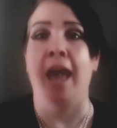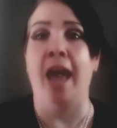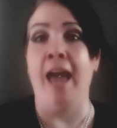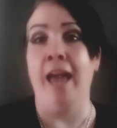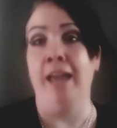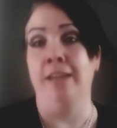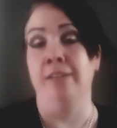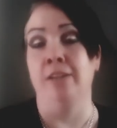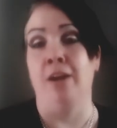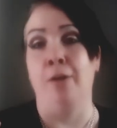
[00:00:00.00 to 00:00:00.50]

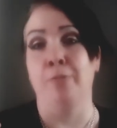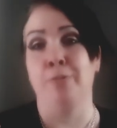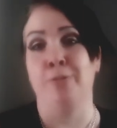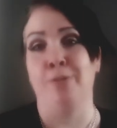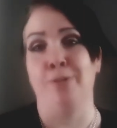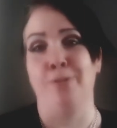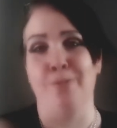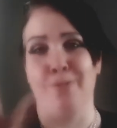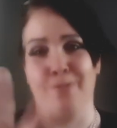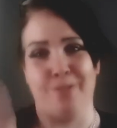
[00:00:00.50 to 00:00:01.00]
And I'll
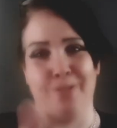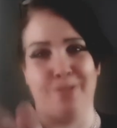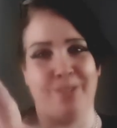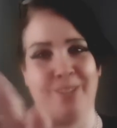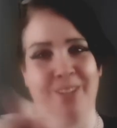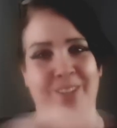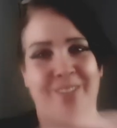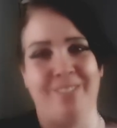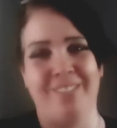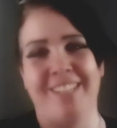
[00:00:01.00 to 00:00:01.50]
see you all real
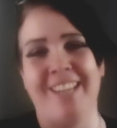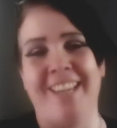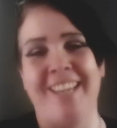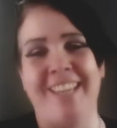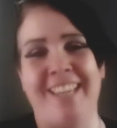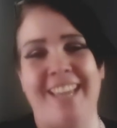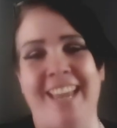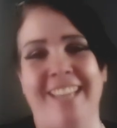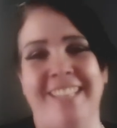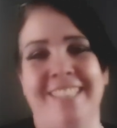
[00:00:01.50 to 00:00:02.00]
soon. Take
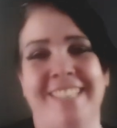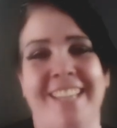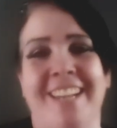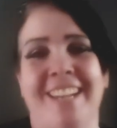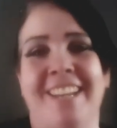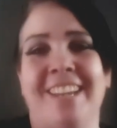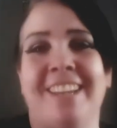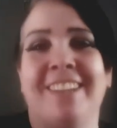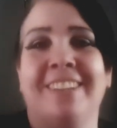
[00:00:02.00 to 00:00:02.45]
care. Ta-da.